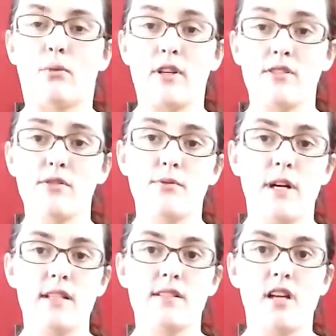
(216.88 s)
Western
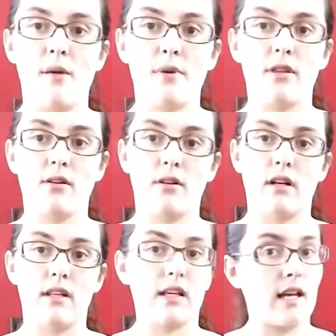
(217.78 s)
reins come either
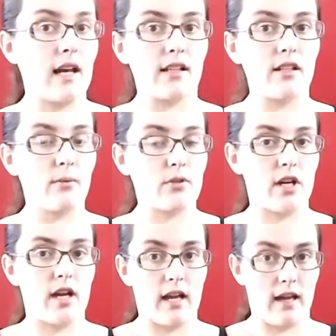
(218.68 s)
in the connected,
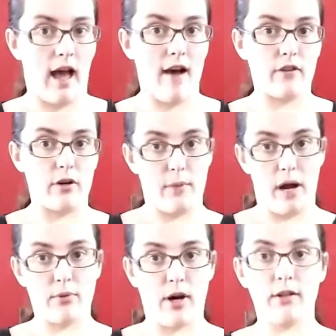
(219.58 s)
which I have on
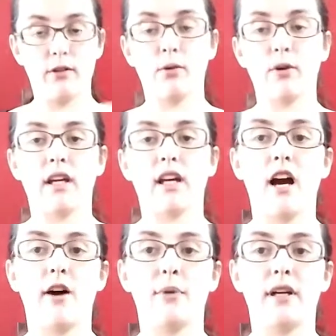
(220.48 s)
my bridle, or they
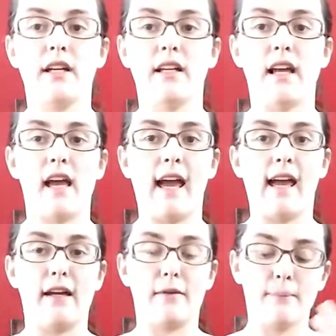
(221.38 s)
come in
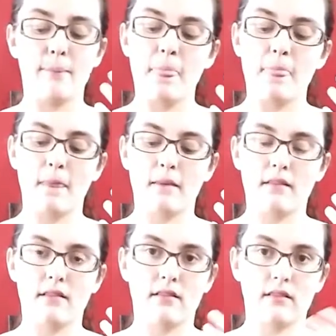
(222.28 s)
a
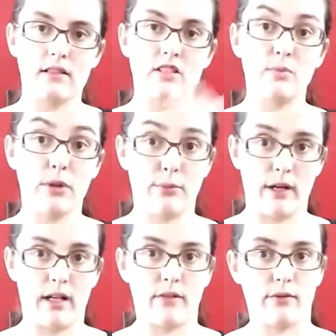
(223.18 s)
split
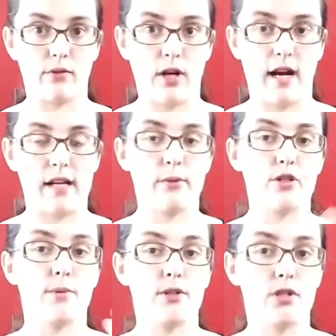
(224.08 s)
rein variety,
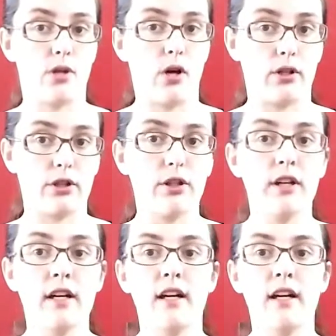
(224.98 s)
which are much longer.